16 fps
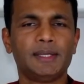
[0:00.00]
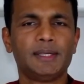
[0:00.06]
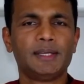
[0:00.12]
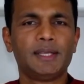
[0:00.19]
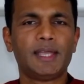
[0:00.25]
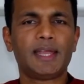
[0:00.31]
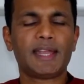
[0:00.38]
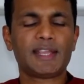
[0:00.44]

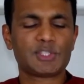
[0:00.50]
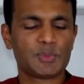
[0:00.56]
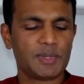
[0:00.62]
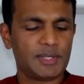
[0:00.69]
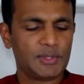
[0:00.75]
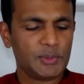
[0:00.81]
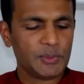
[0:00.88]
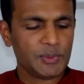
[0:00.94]
And as
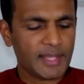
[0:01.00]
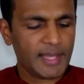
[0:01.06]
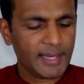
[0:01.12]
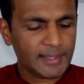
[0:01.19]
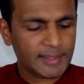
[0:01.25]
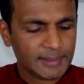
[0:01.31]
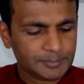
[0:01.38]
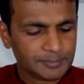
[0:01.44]
we do
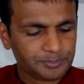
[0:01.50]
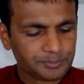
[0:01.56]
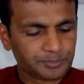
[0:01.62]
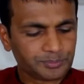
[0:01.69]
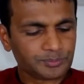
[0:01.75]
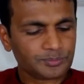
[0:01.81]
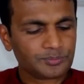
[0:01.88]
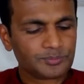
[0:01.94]
that,
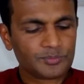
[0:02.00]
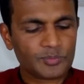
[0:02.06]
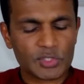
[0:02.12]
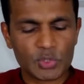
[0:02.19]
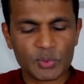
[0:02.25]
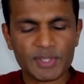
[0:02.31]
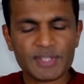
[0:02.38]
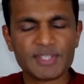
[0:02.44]

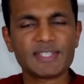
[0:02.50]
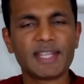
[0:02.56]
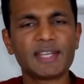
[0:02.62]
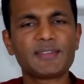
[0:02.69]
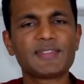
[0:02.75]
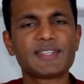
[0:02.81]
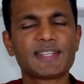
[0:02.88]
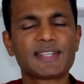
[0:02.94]
towards the end
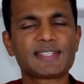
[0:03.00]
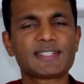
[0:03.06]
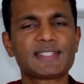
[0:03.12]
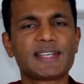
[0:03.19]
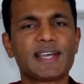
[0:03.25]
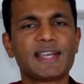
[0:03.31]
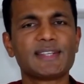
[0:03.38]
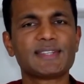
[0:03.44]
of this
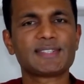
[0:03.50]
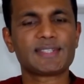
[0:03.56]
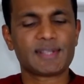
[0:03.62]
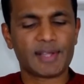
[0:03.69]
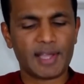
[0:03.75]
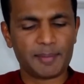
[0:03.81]
exercise, I'm